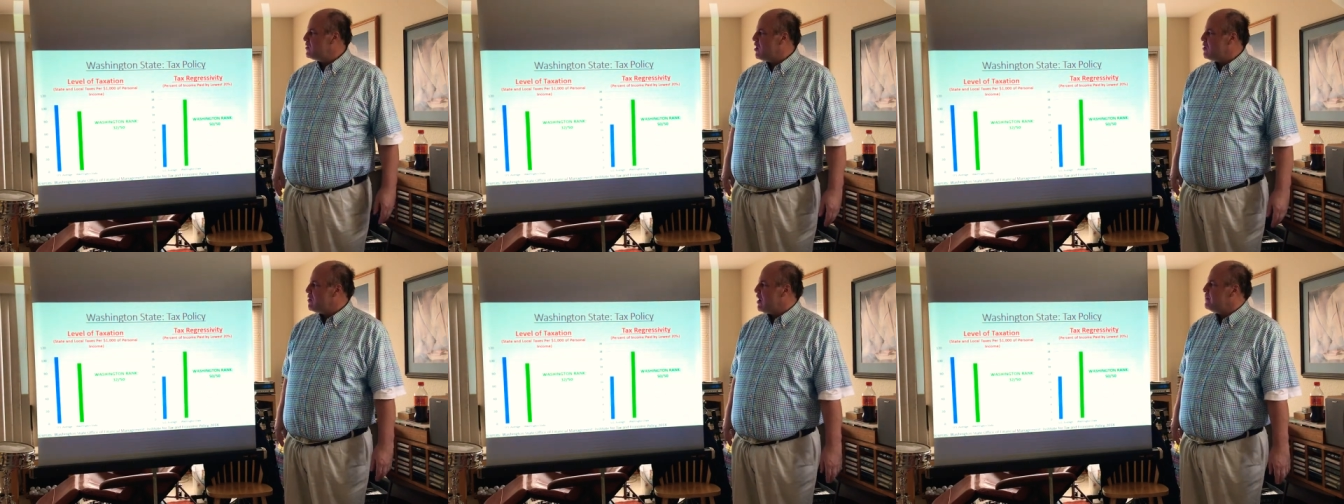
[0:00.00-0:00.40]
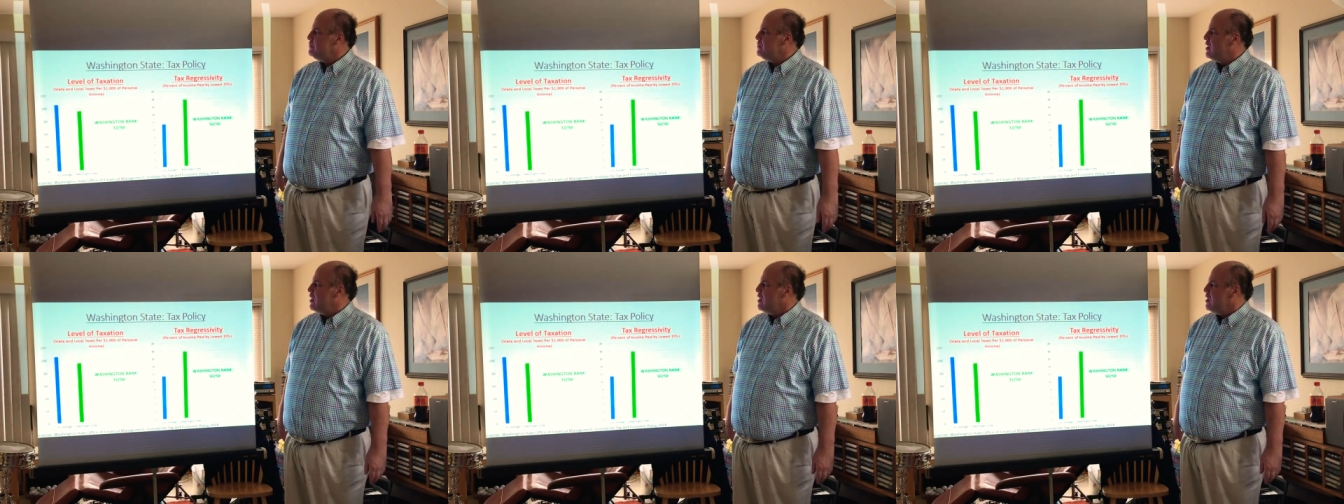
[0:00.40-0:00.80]
All
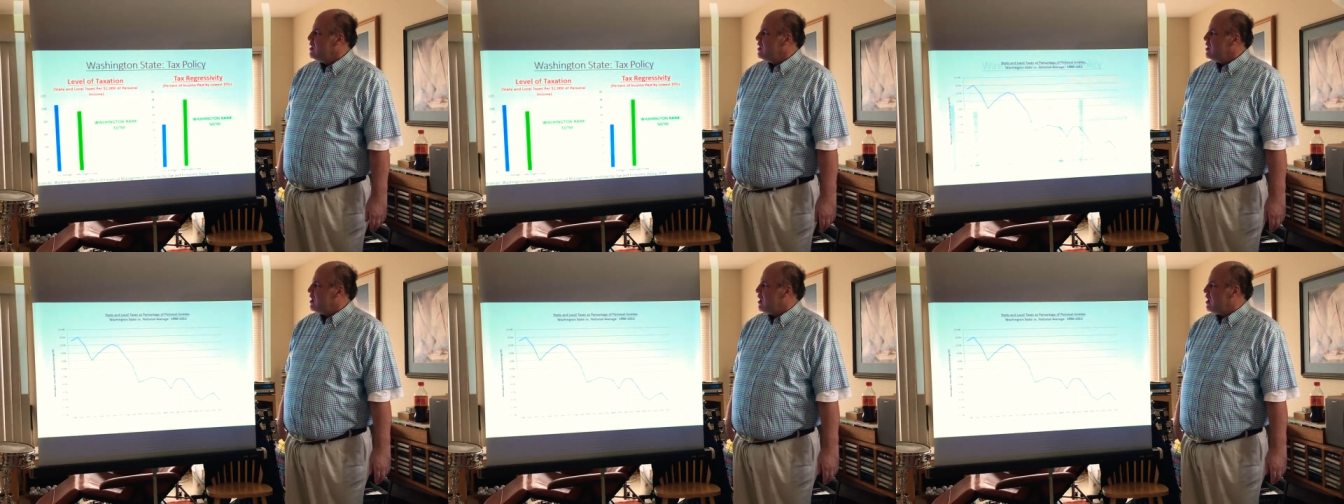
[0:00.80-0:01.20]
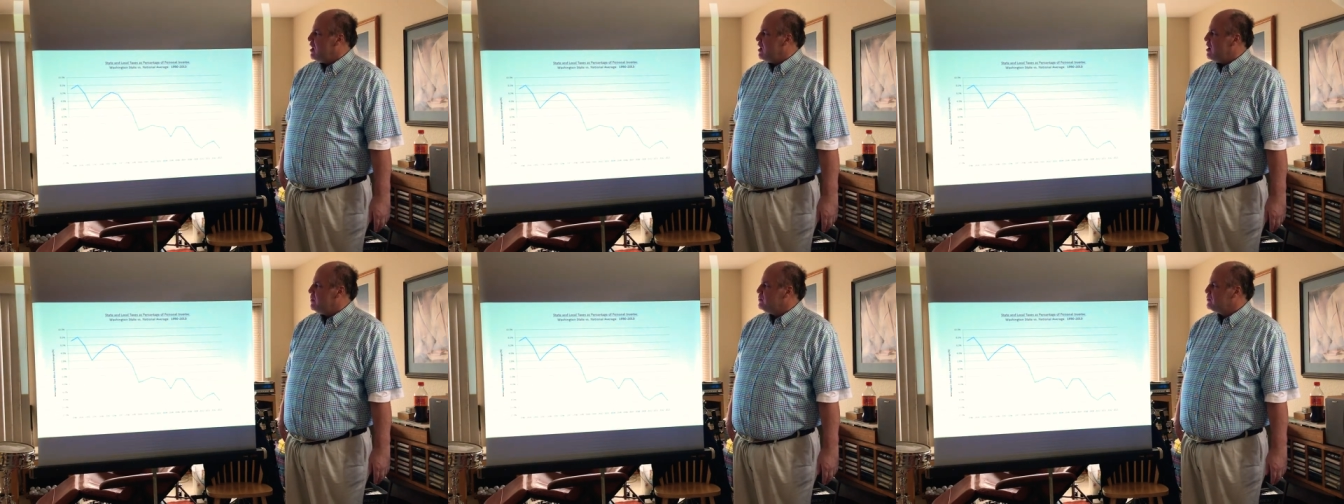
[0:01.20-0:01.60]

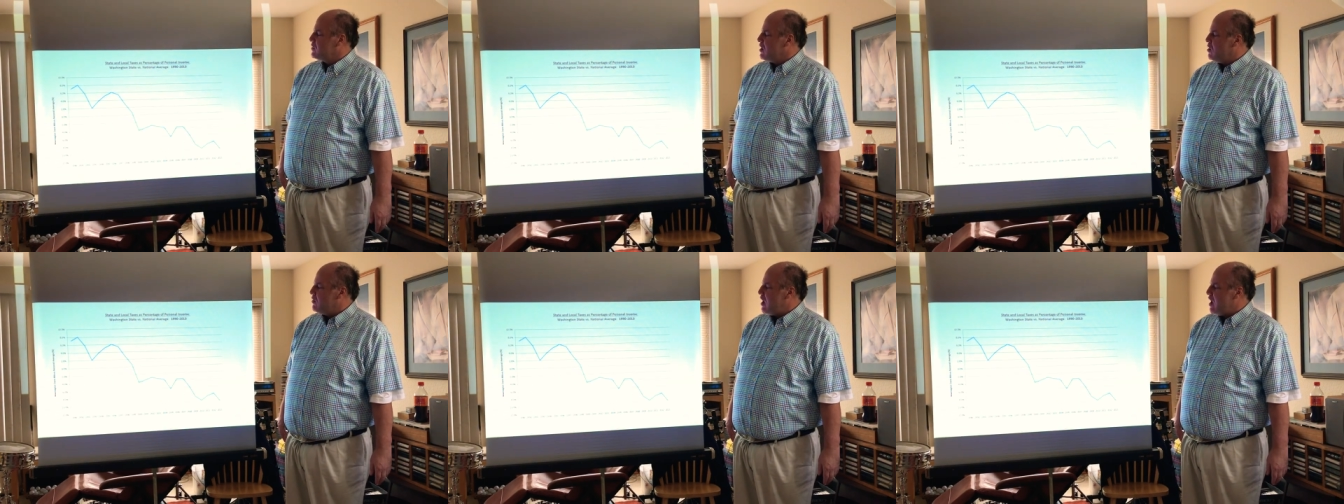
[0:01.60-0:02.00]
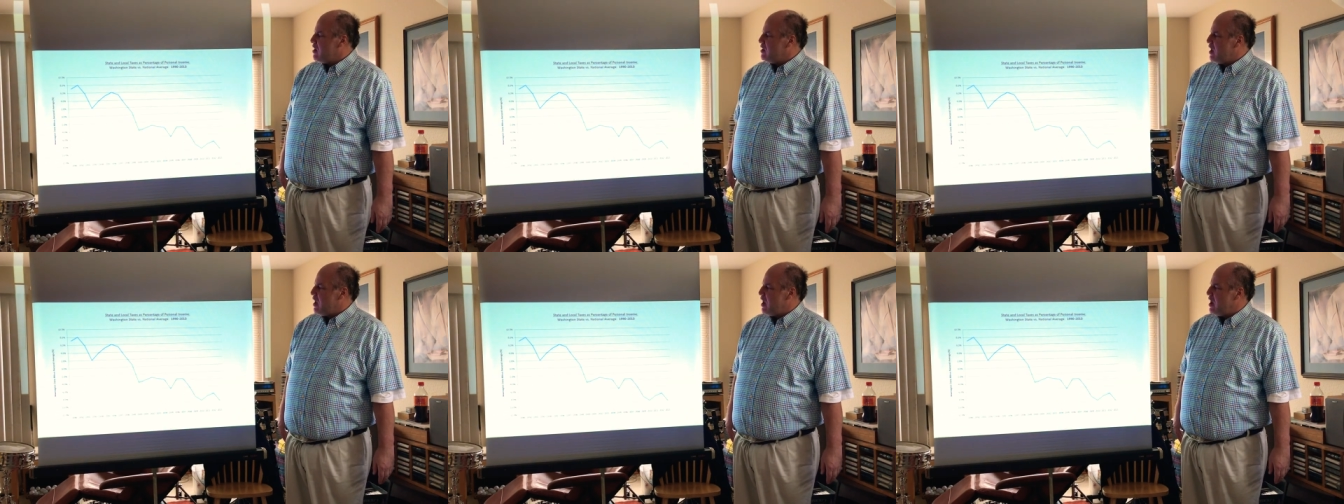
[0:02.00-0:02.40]
right. Okay,
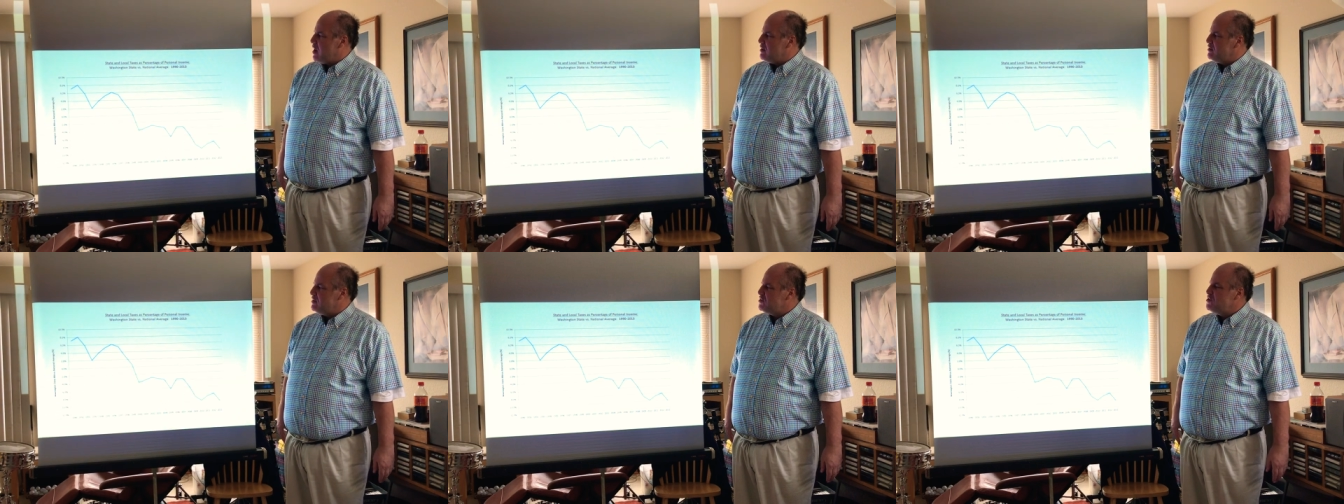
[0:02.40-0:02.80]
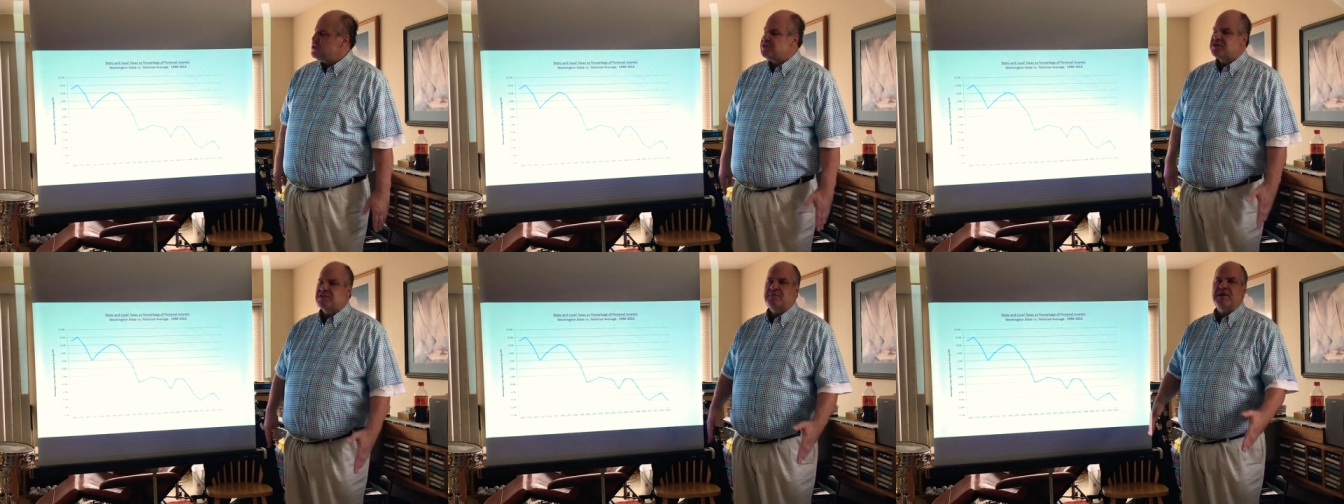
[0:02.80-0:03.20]
and
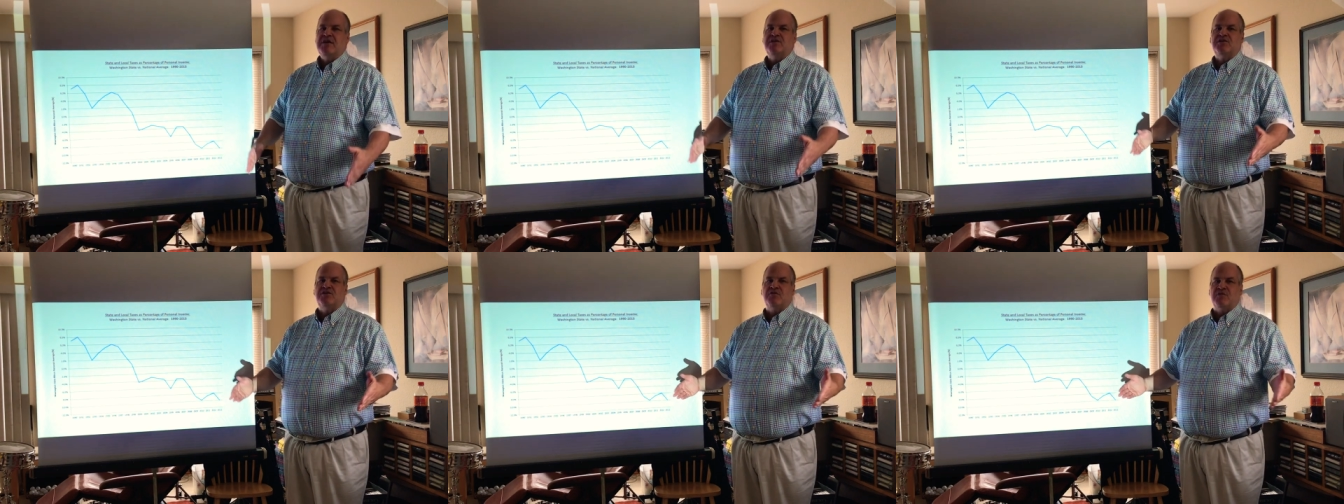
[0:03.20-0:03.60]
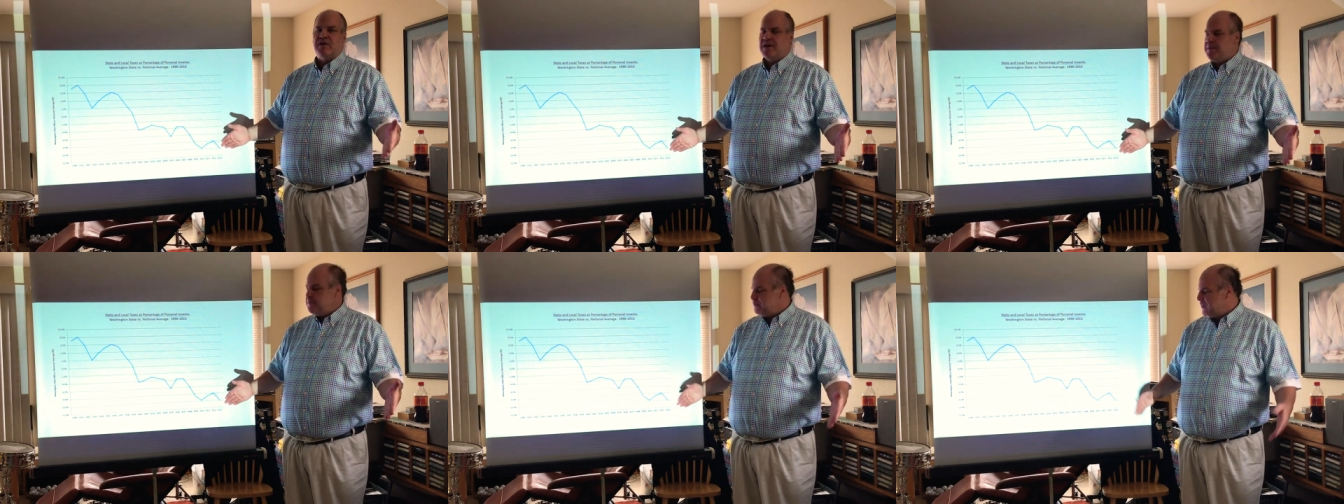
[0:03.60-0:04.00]
just some
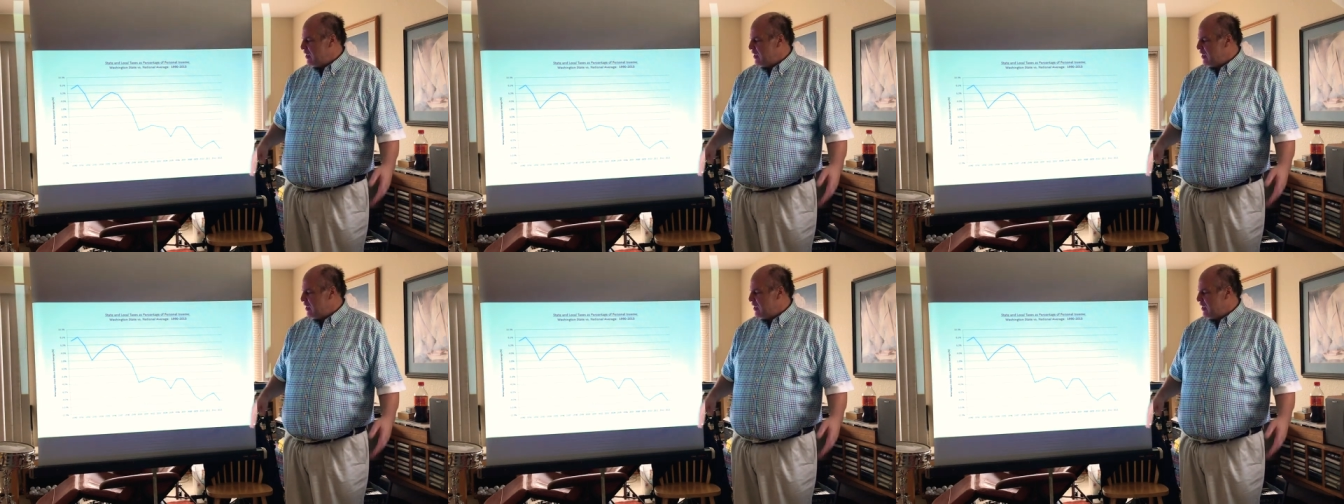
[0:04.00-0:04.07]
history.